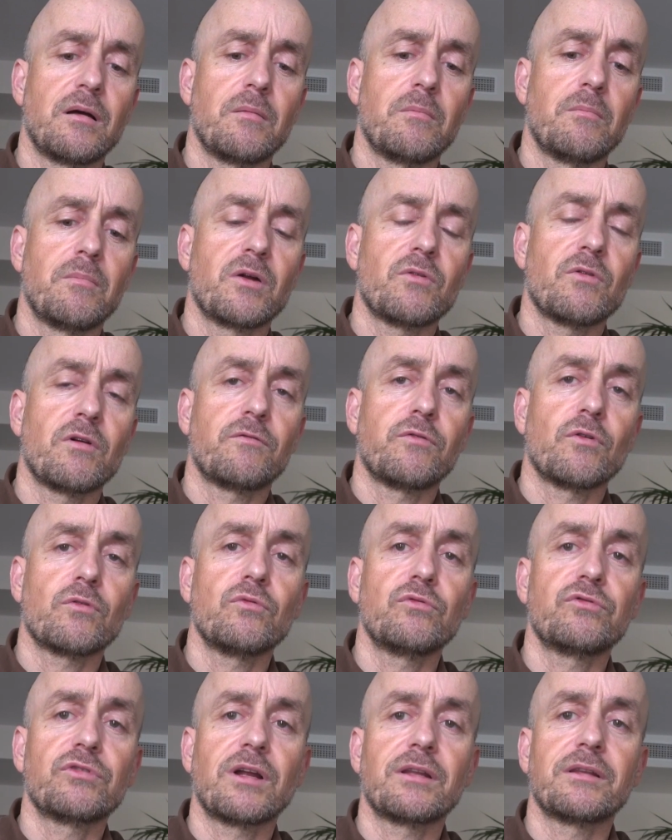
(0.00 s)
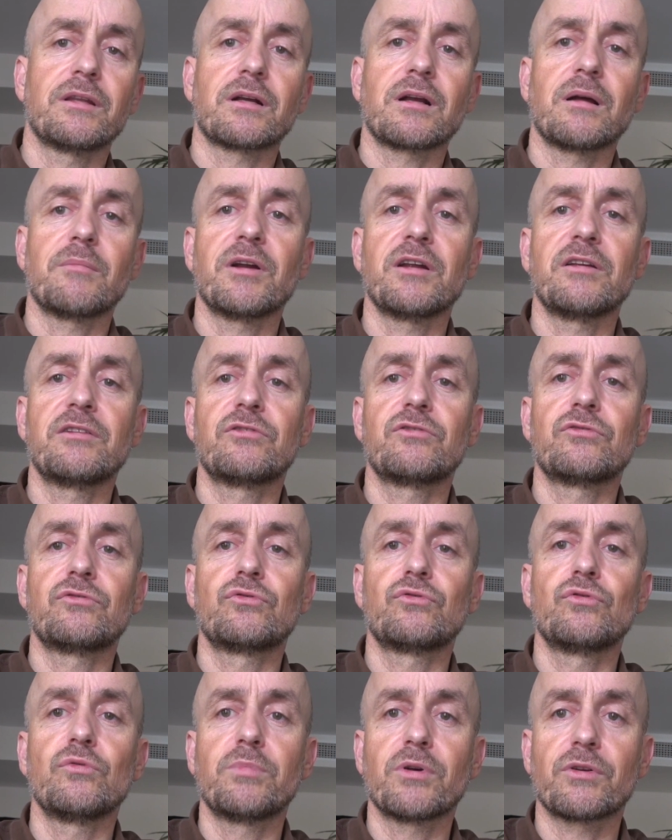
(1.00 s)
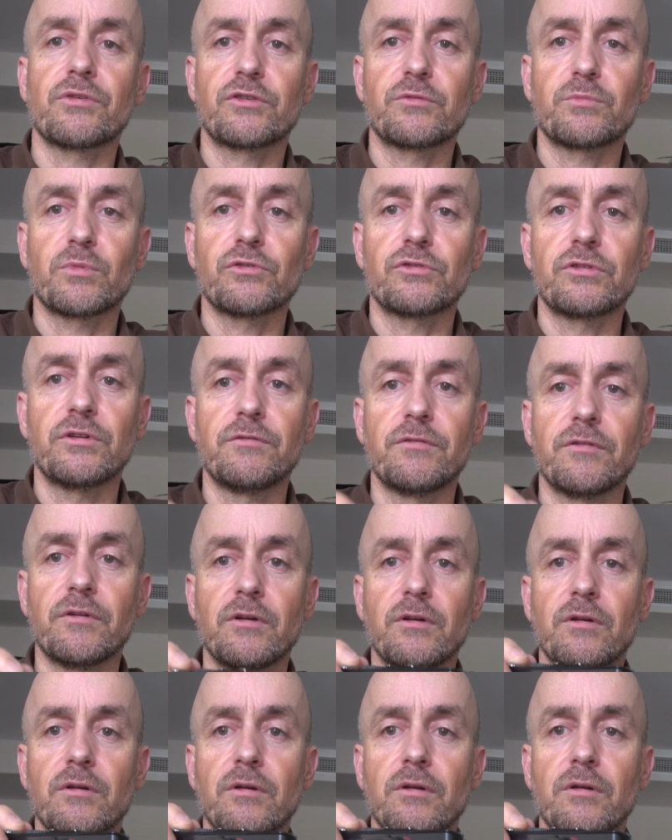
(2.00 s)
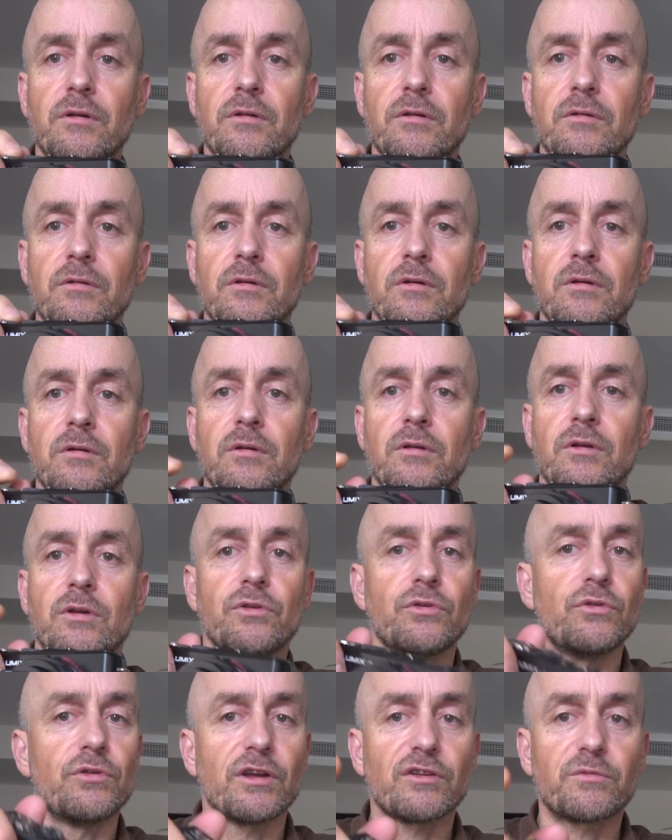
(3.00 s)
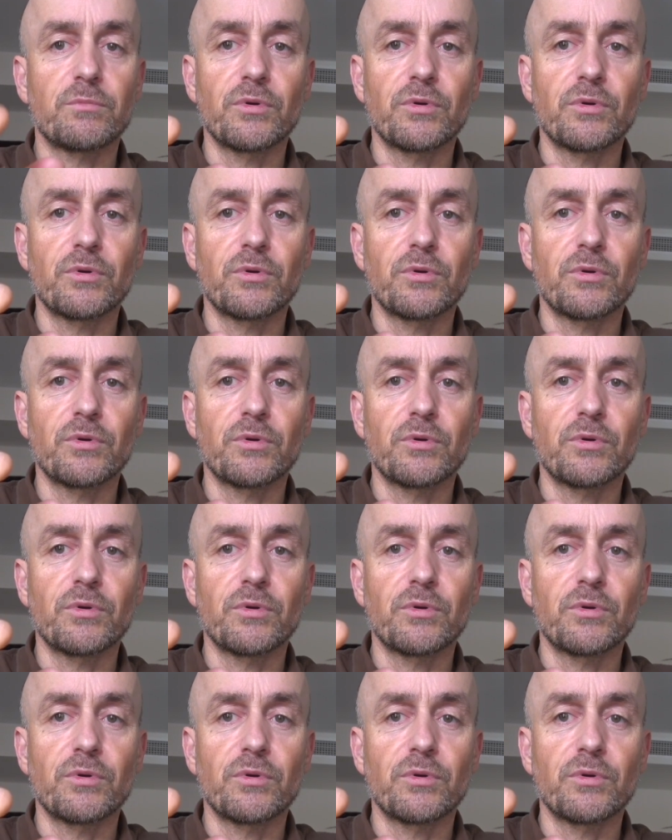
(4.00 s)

manual focus, and the camera is super responsive. You just